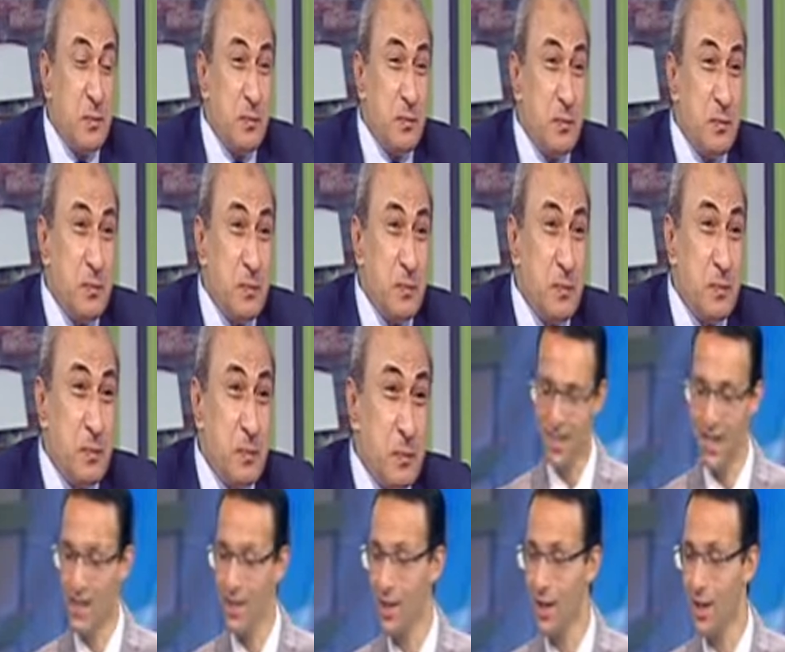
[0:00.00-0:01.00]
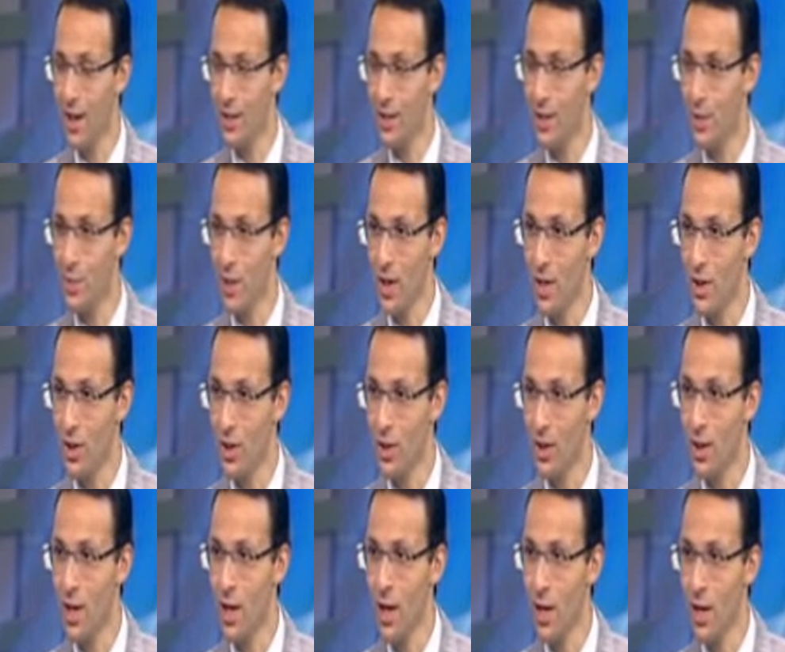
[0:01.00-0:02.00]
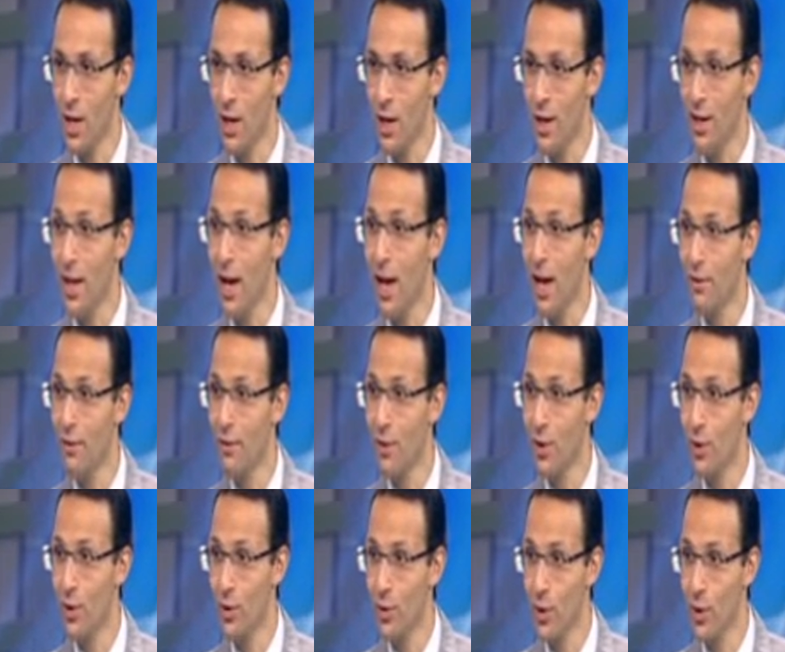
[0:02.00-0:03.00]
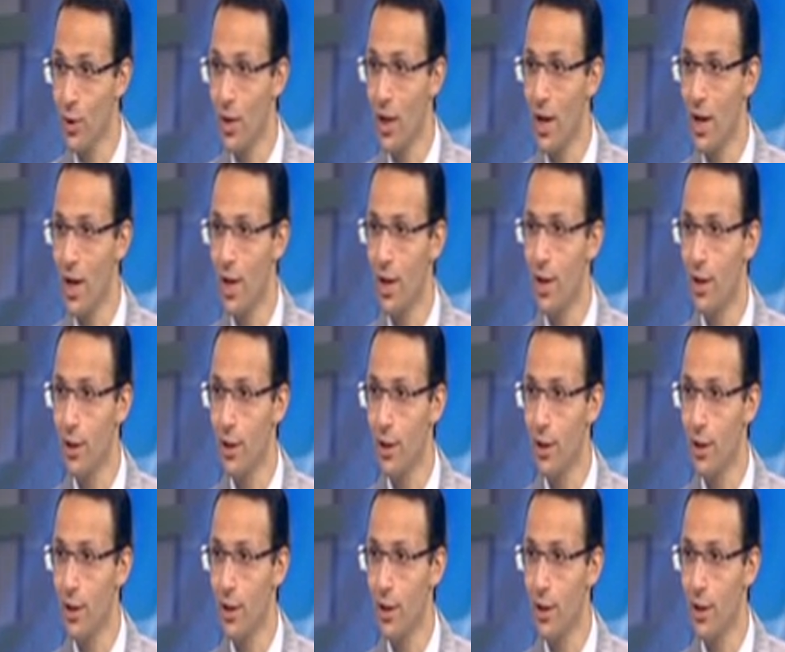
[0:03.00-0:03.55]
Yes, exactly. As you mentioned, an African tour, and